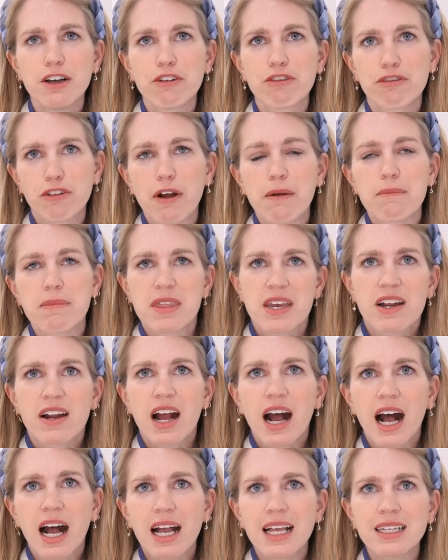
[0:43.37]
from
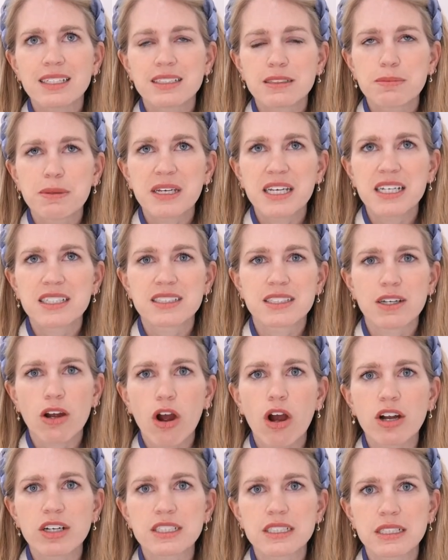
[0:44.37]
their eyes because
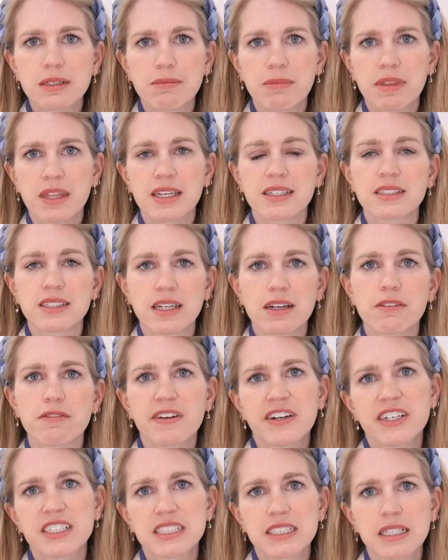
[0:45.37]
there are some things that are
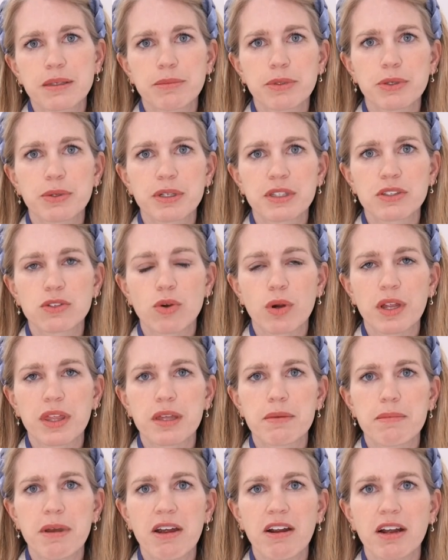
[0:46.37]
very similar with North
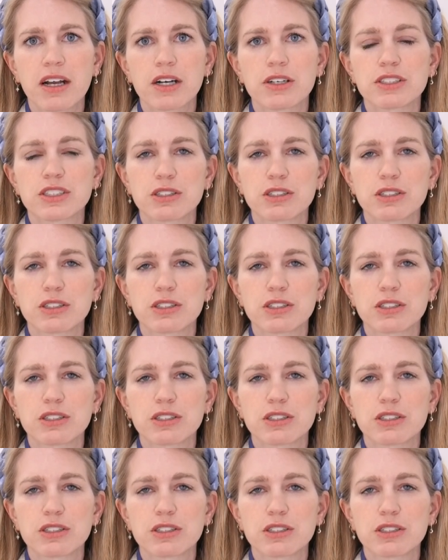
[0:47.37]
America.